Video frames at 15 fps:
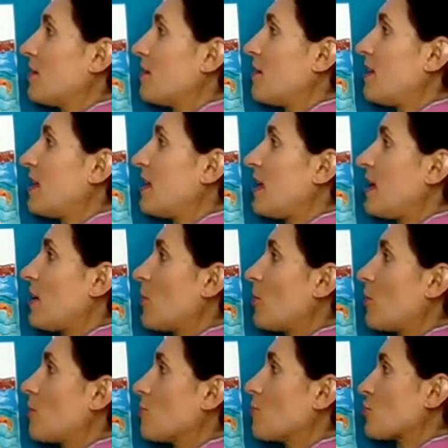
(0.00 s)
the
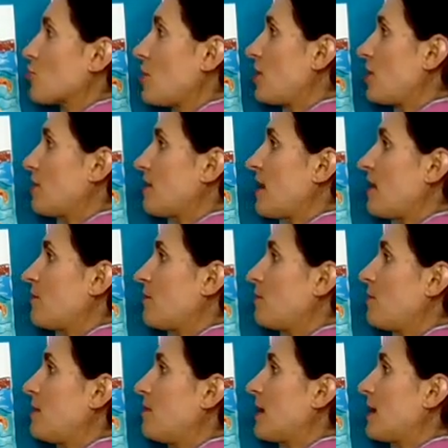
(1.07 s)
ocean. That will
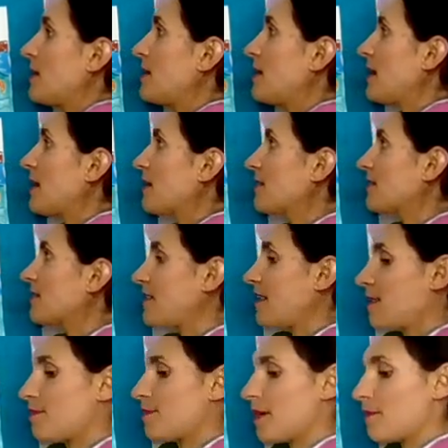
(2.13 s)
be my next
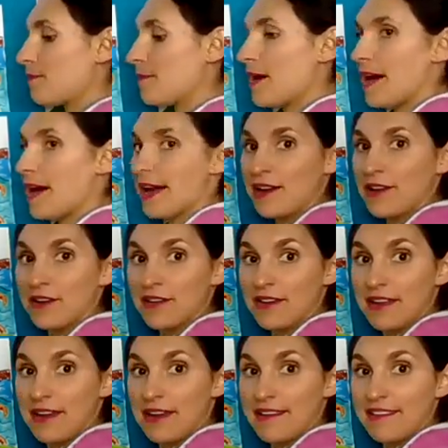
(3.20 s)
step. But my
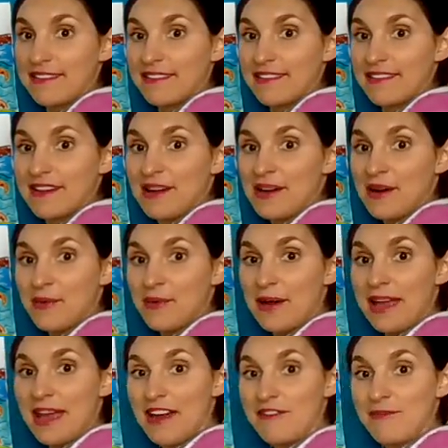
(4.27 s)
goodness,
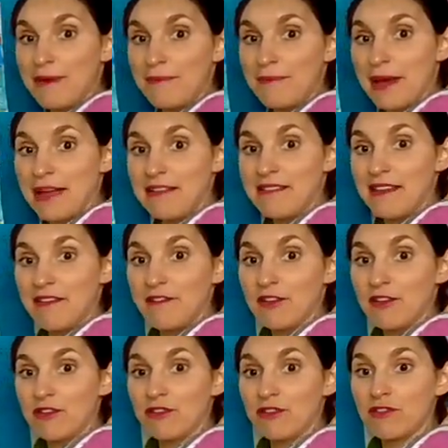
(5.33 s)
we have been painting
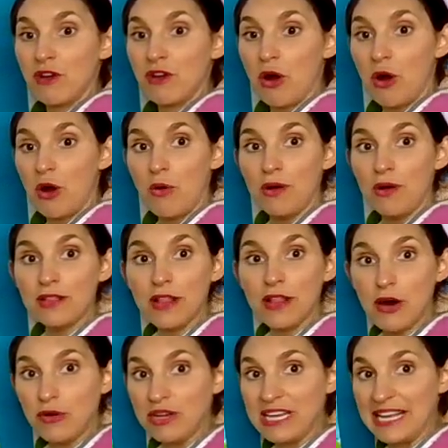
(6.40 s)
for so
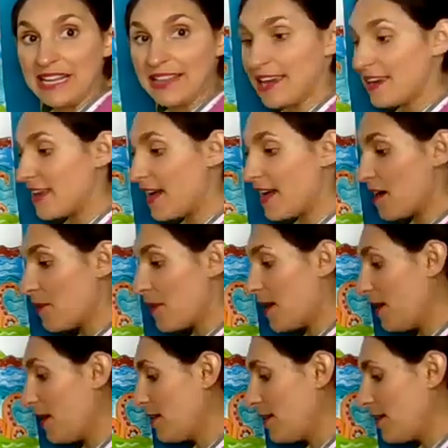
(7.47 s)
long, nearly an
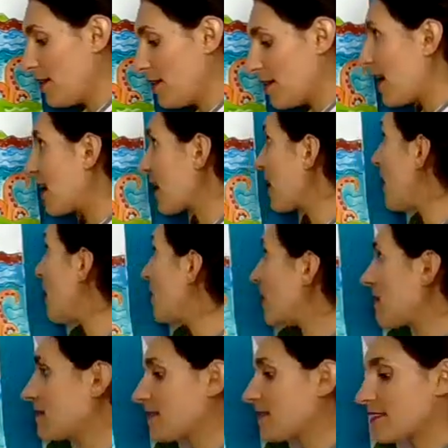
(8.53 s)
hour. I can't
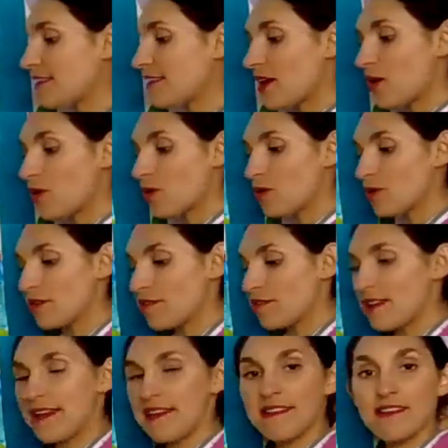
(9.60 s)
wait to see all of
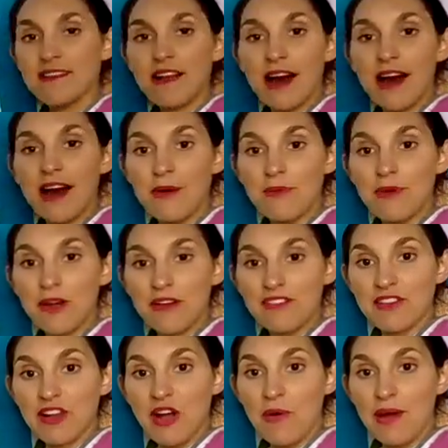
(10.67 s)
these artworks.
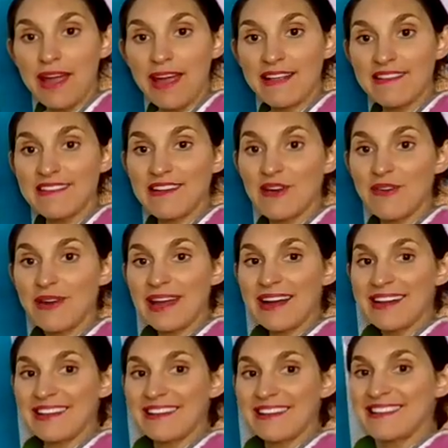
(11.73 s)
Go ahead, Zoe. I
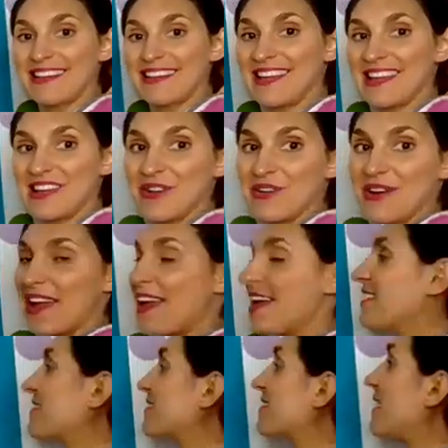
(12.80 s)
can see that your
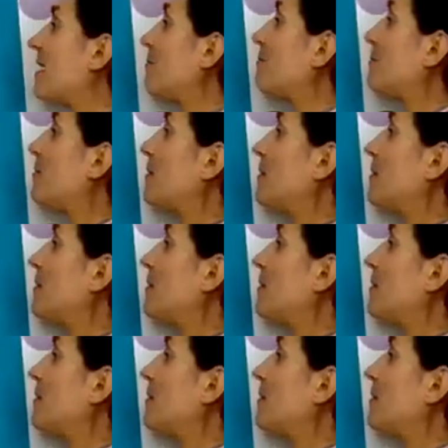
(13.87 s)
hand is up.